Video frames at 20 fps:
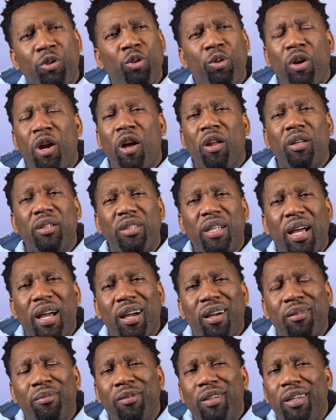do it all the
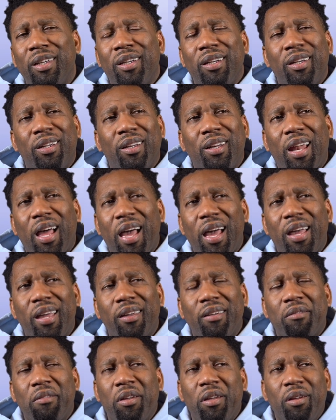time.
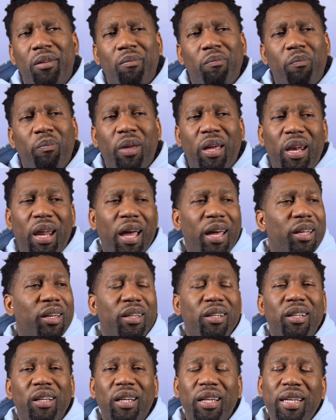Like, man, I
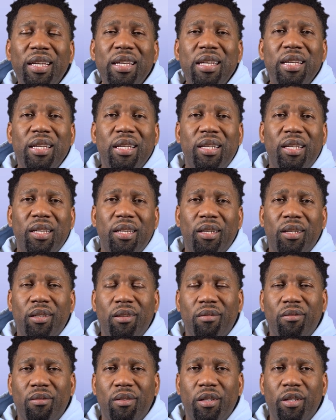ain't in the league.
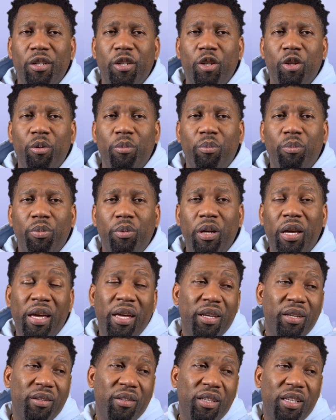
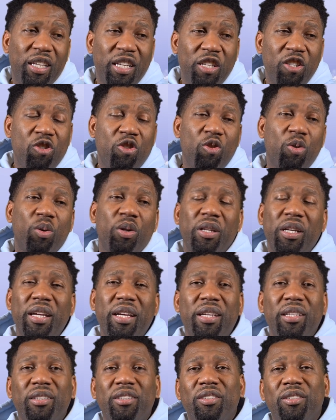And he's doing
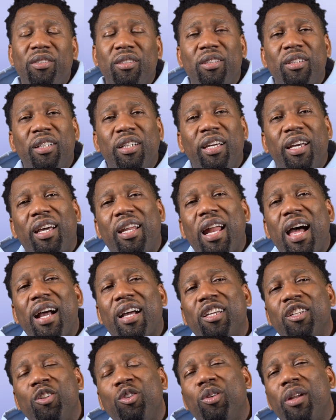this, and I
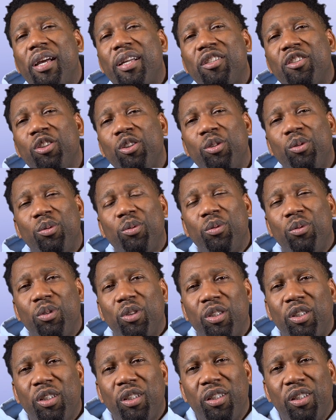could do that too.
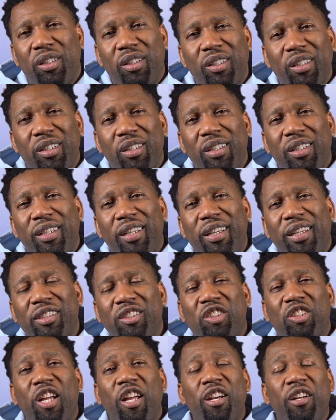
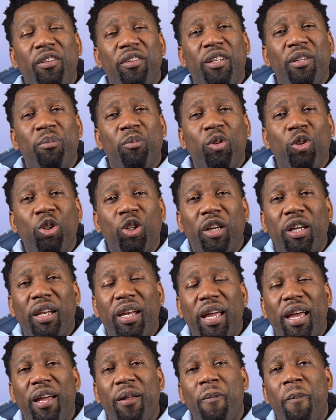Instead of them
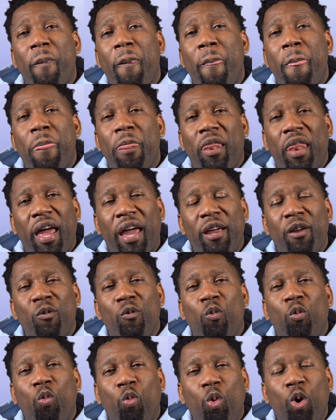looking at, like,
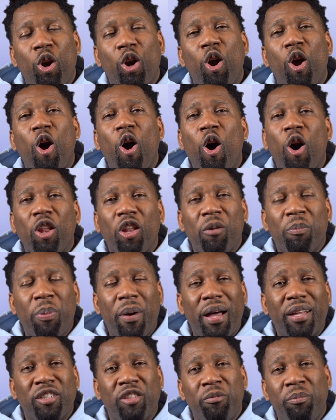what are all the
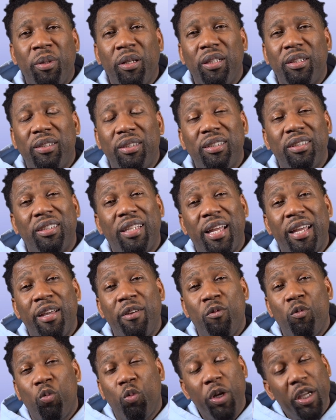possibilities
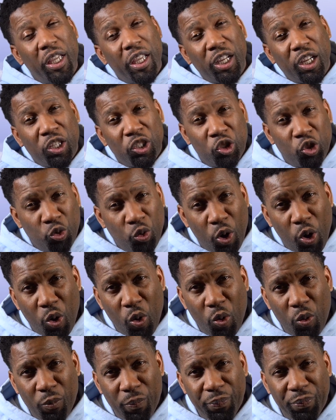that we can
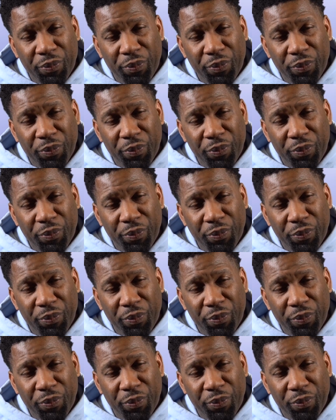control